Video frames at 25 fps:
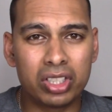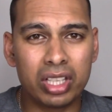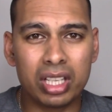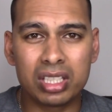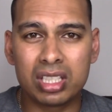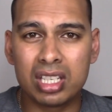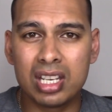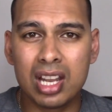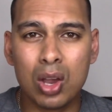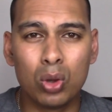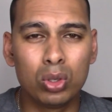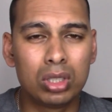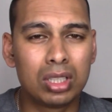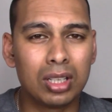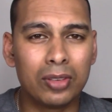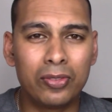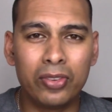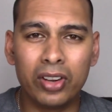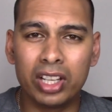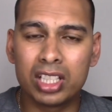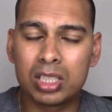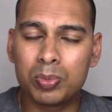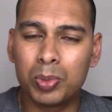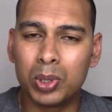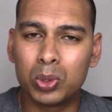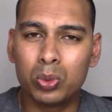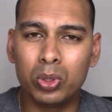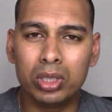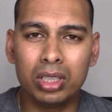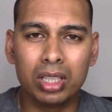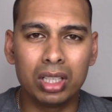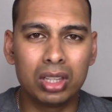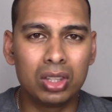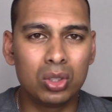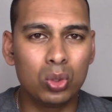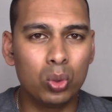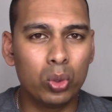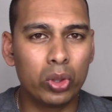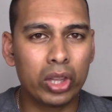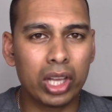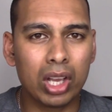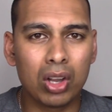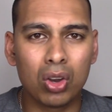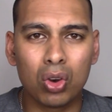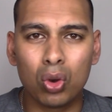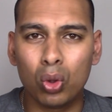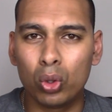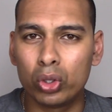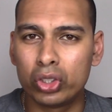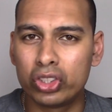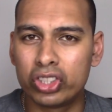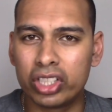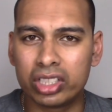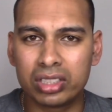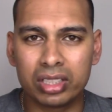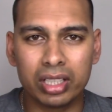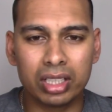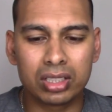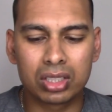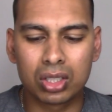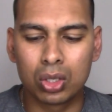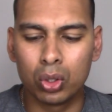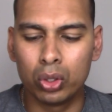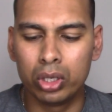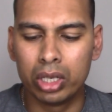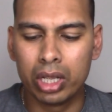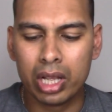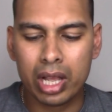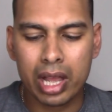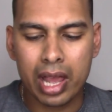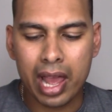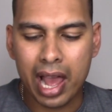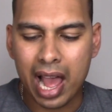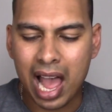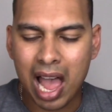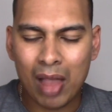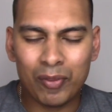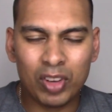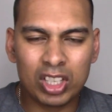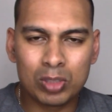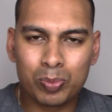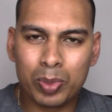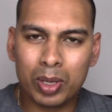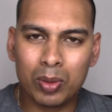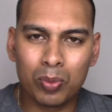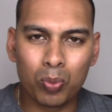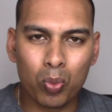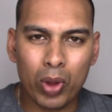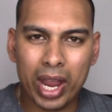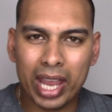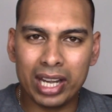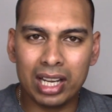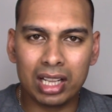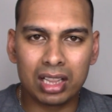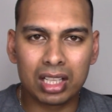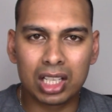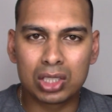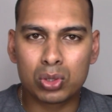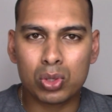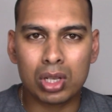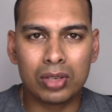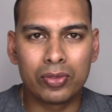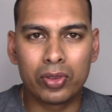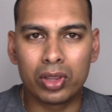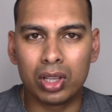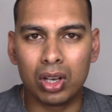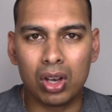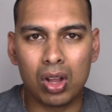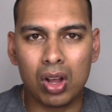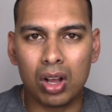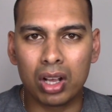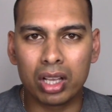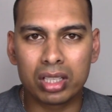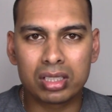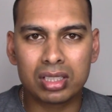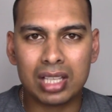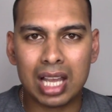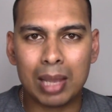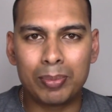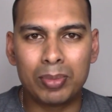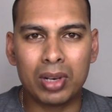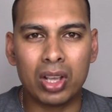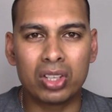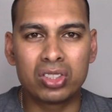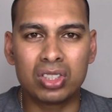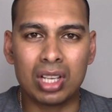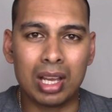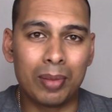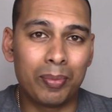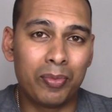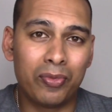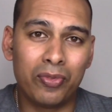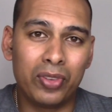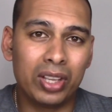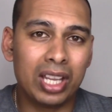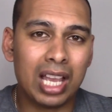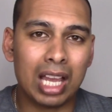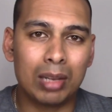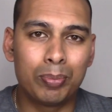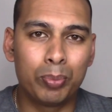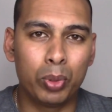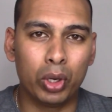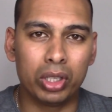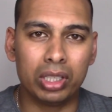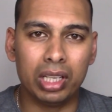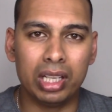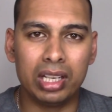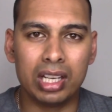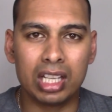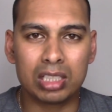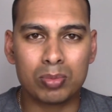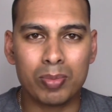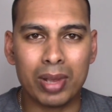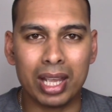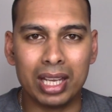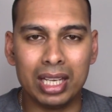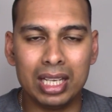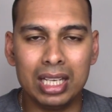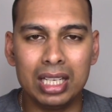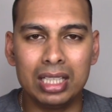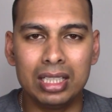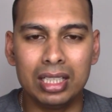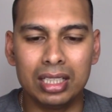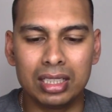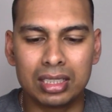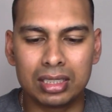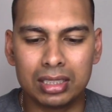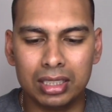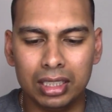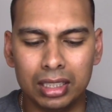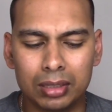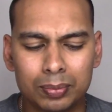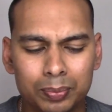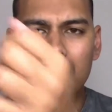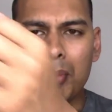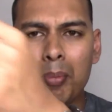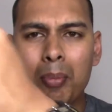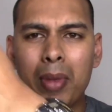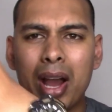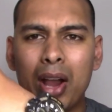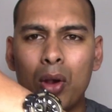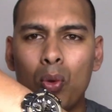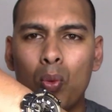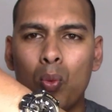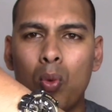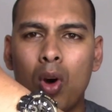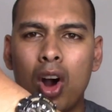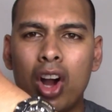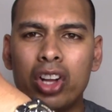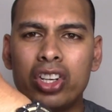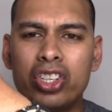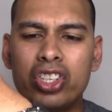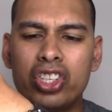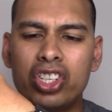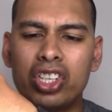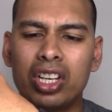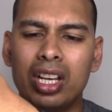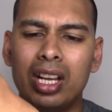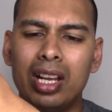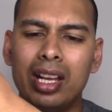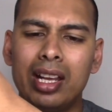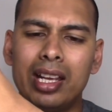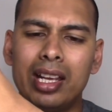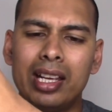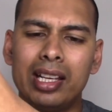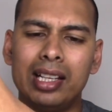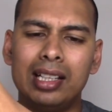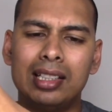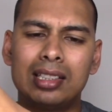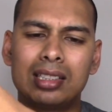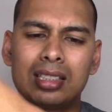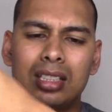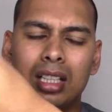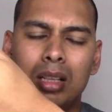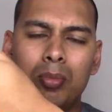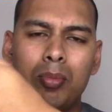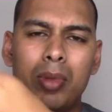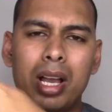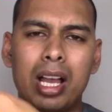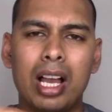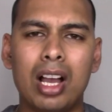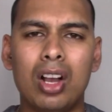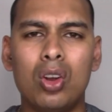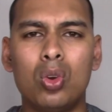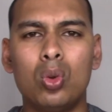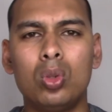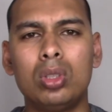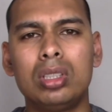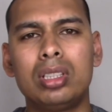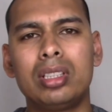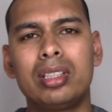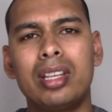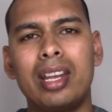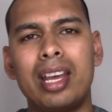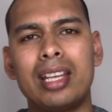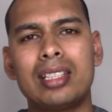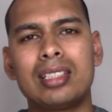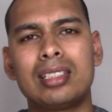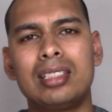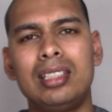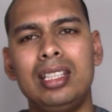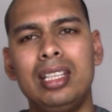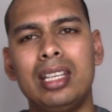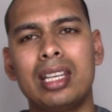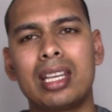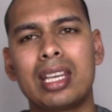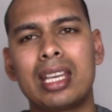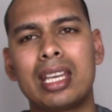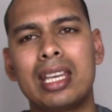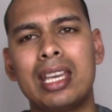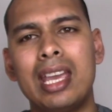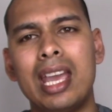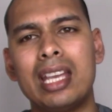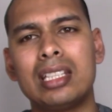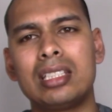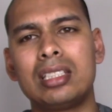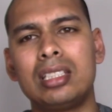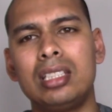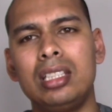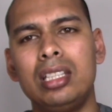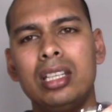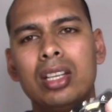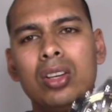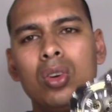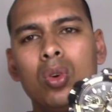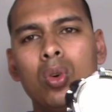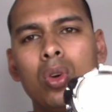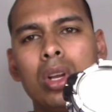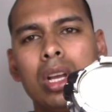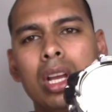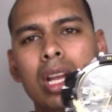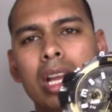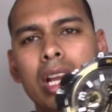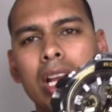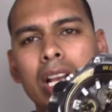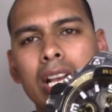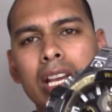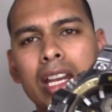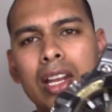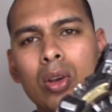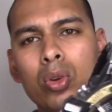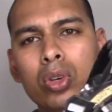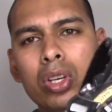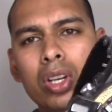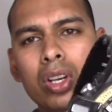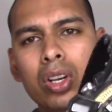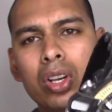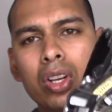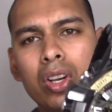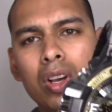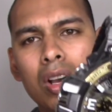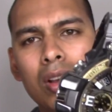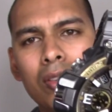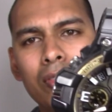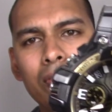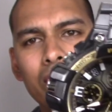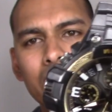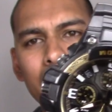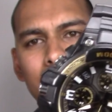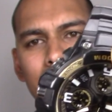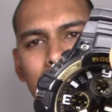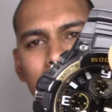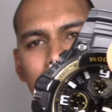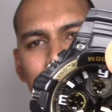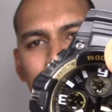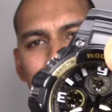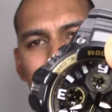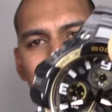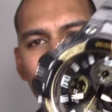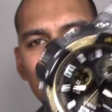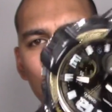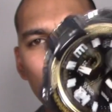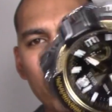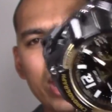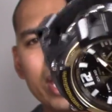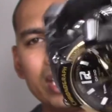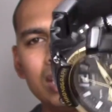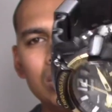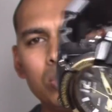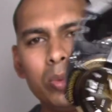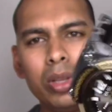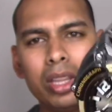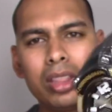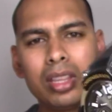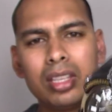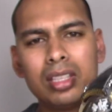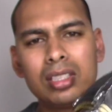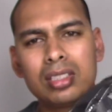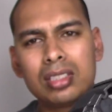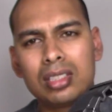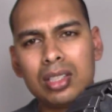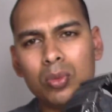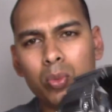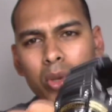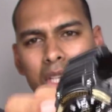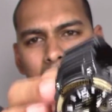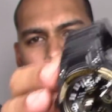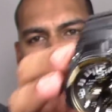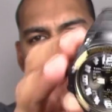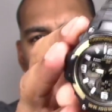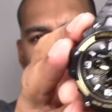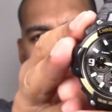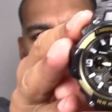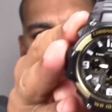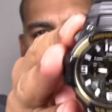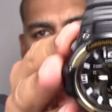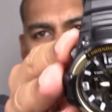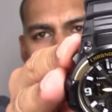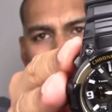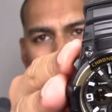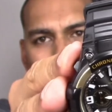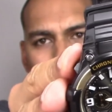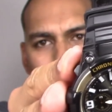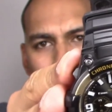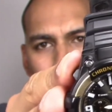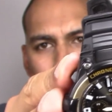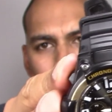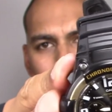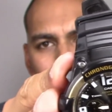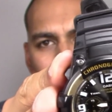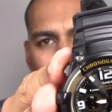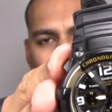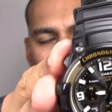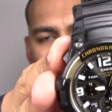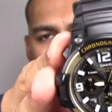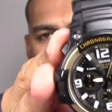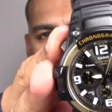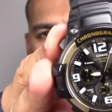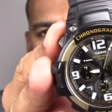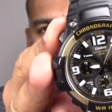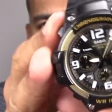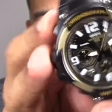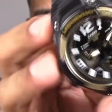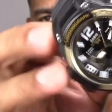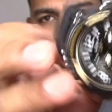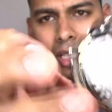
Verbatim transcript: There's no difference between the two. They are all just as good. I've just been wearing this one for the longest time now, so I figured I'd put it in as my EDC. My watch is still my old trusty Casio chronograph. The reason I went with this, which way is right way up? Is that way?